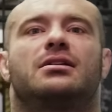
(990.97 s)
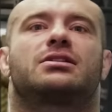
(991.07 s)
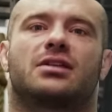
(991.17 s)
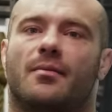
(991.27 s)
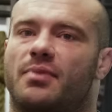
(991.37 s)

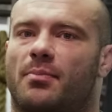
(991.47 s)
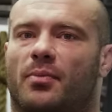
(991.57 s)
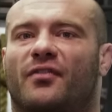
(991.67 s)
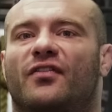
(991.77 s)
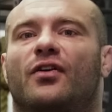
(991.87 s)
Some
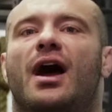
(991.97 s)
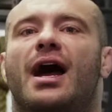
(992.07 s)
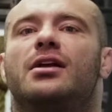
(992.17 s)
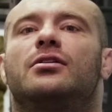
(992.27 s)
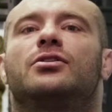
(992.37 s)
people prefer
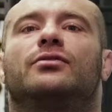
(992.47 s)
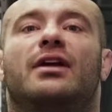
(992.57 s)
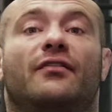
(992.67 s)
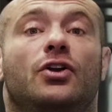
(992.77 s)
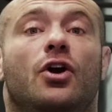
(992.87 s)
higher. You'll
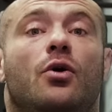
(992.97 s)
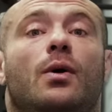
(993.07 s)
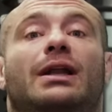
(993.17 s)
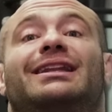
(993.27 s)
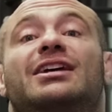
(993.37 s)
never
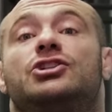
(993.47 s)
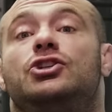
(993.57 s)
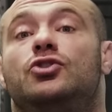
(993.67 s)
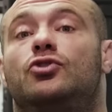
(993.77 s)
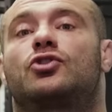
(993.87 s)
know
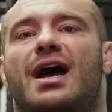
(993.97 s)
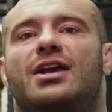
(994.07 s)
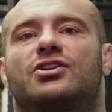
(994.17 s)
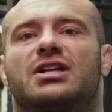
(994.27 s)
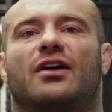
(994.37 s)
unless you try
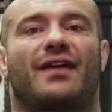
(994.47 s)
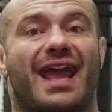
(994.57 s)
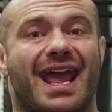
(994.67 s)
it yourself.